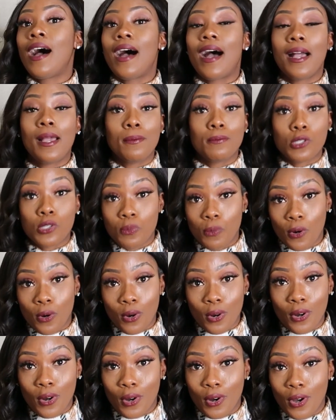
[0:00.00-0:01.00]
I am
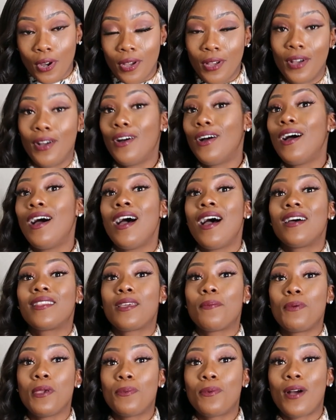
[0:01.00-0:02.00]
small.
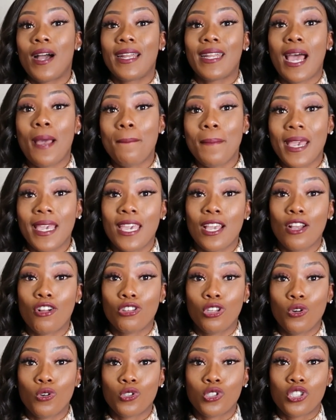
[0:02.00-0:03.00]
The people are not making
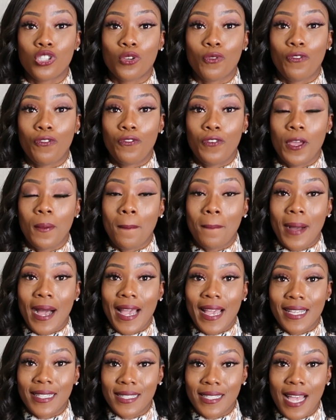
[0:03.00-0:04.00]
clothes to fit
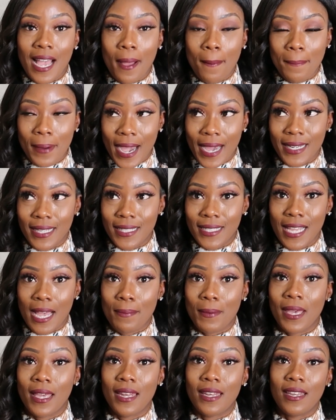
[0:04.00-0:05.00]
my exact body
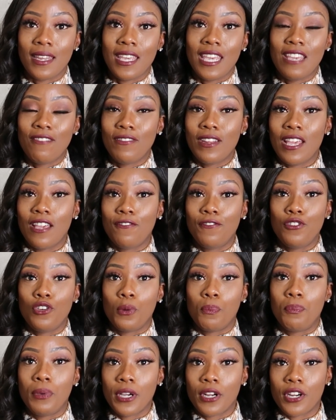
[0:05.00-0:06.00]
type. And even if
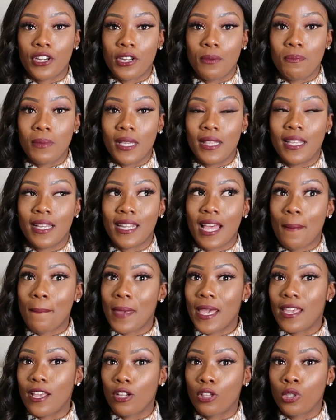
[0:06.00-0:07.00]
you're bigger than me, they're not
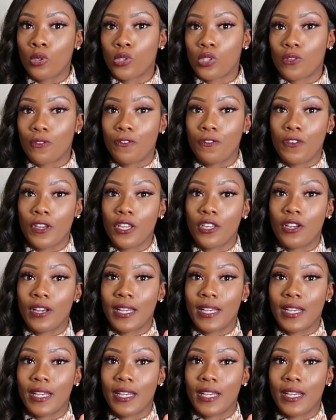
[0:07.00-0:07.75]
making clothes to fit your